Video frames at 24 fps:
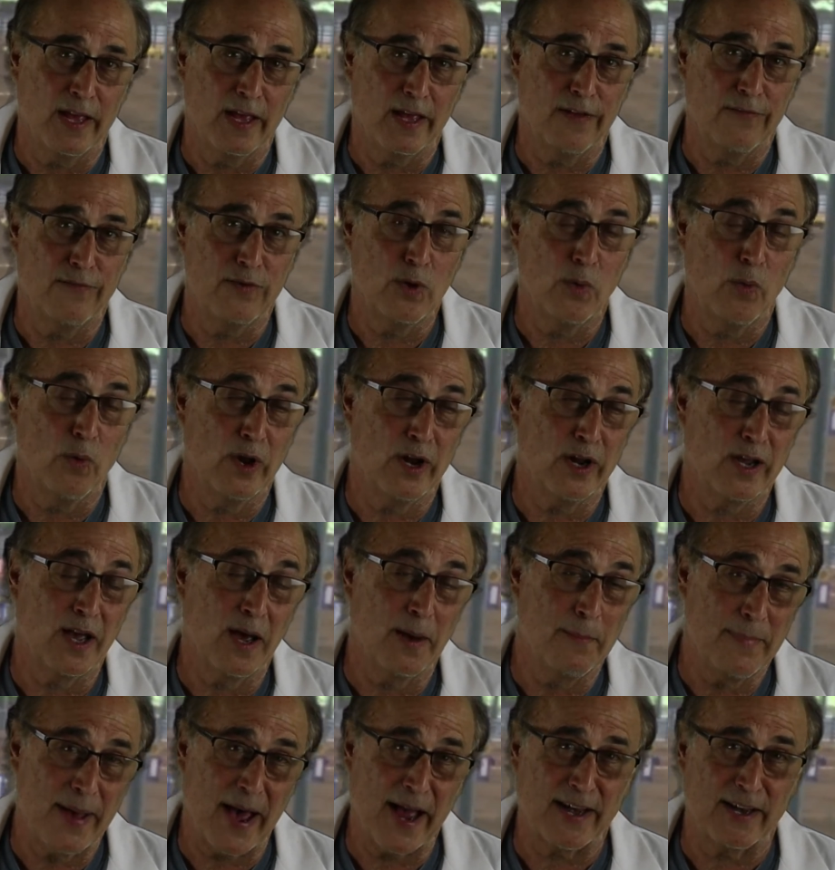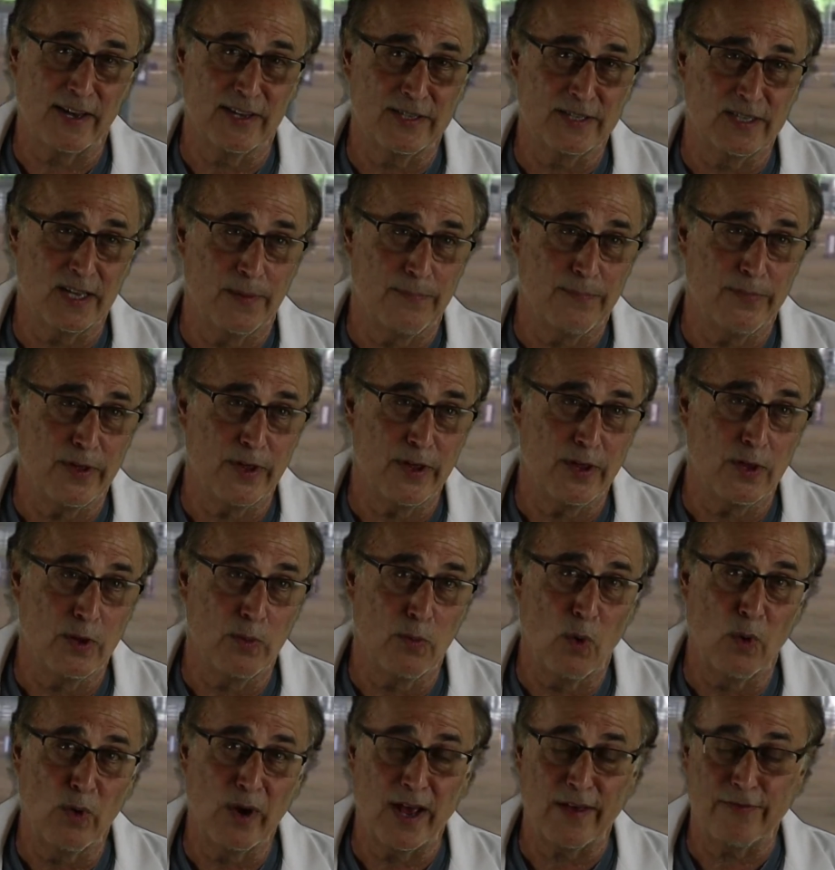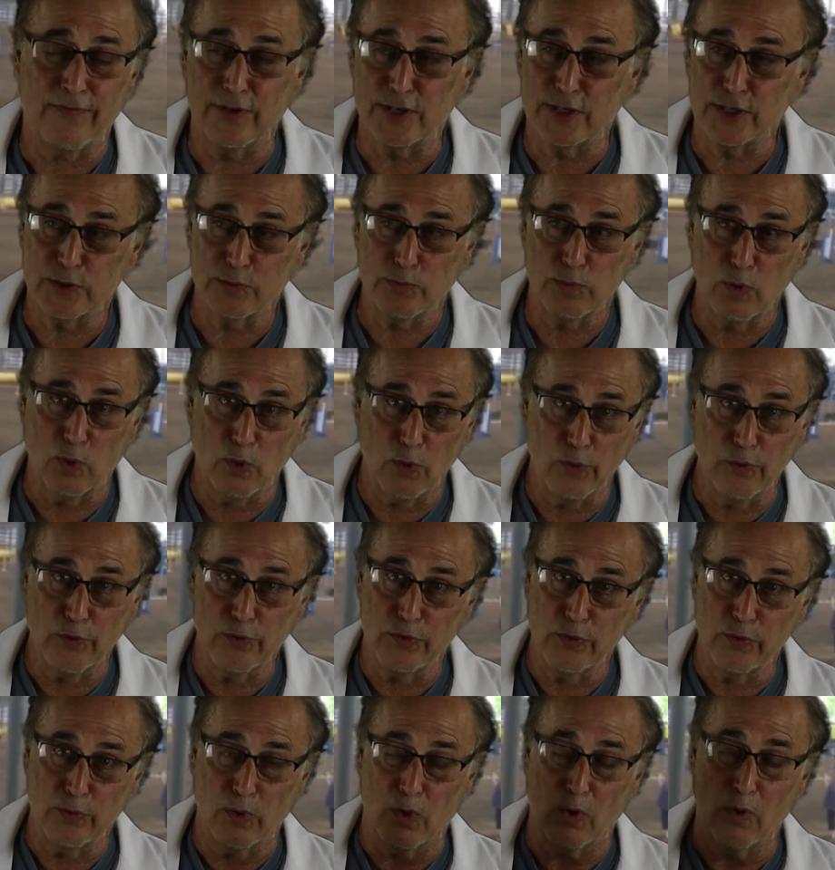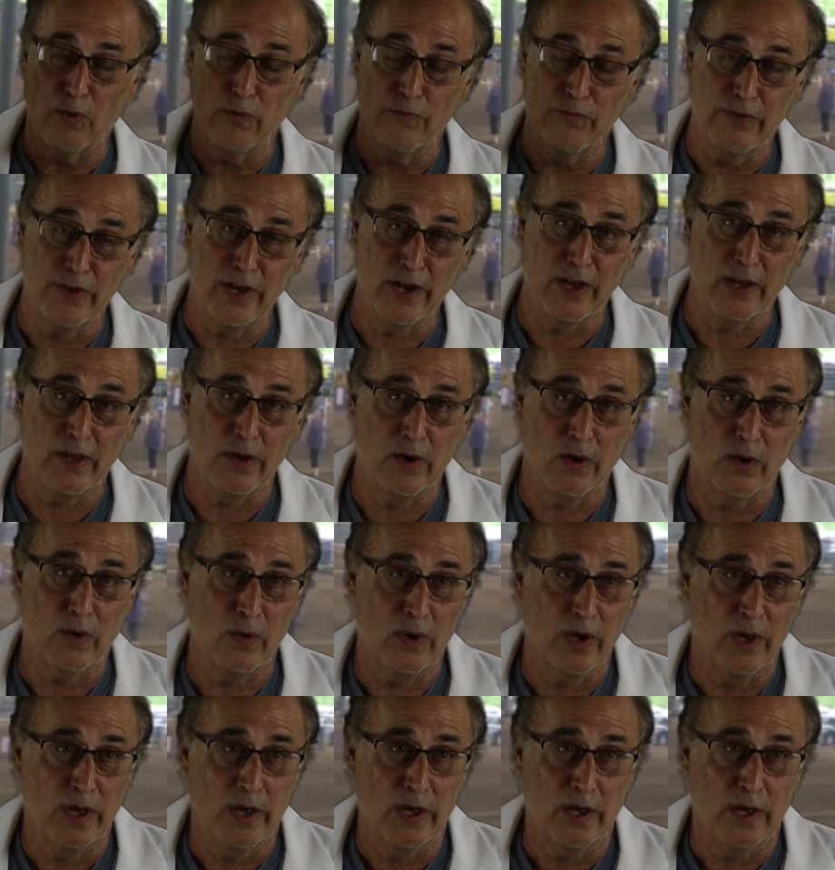if you want to come back to something, you won't have to scroll through a whole video.